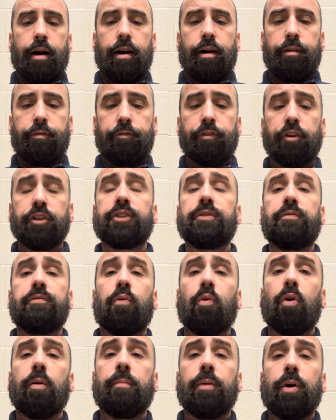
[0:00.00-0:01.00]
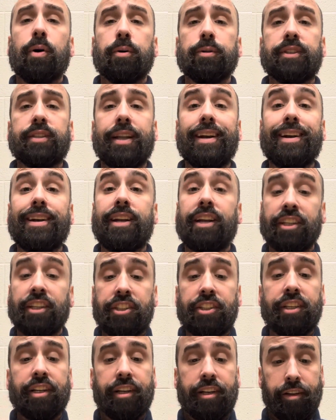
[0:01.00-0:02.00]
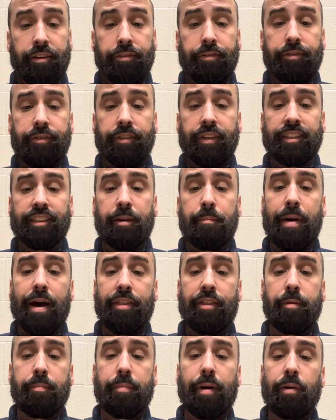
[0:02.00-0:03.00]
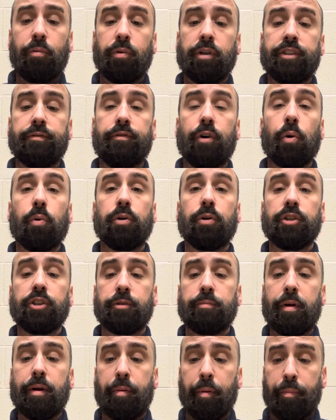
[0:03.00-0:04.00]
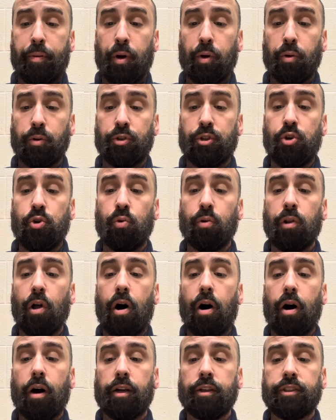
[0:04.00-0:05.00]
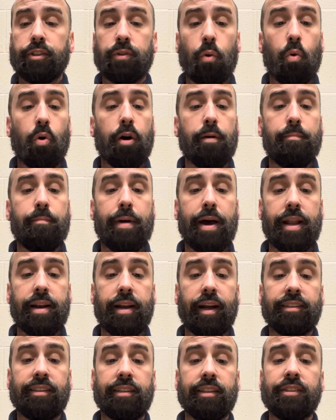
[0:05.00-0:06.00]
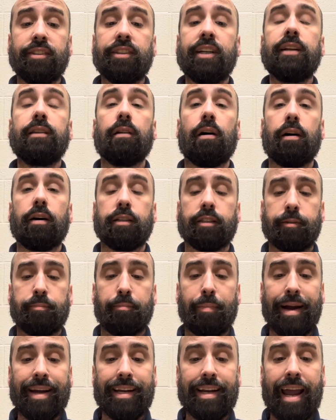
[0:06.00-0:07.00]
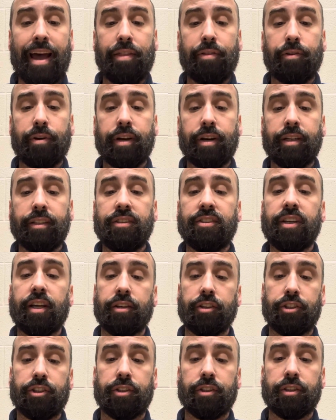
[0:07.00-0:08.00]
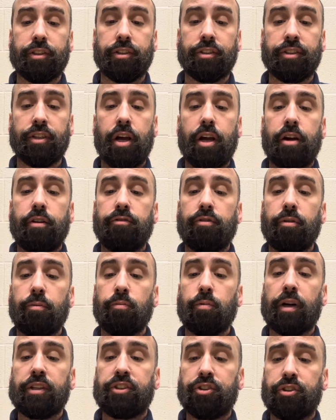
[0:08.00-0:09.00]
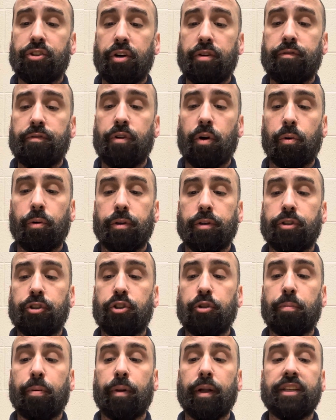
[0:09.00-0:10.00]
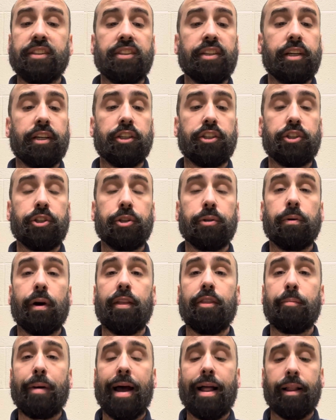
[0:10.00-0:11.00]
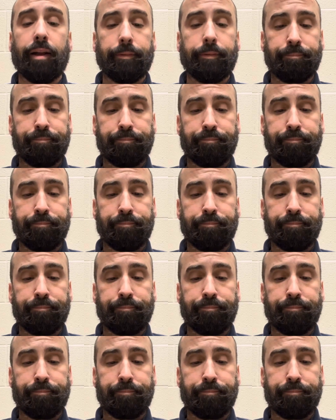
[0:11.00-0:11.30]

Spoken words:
First and foremost, an initiative is a method by which voters may propose new laws or amend existing laws by gathering signatures from registered voters to place the issue on the ballot.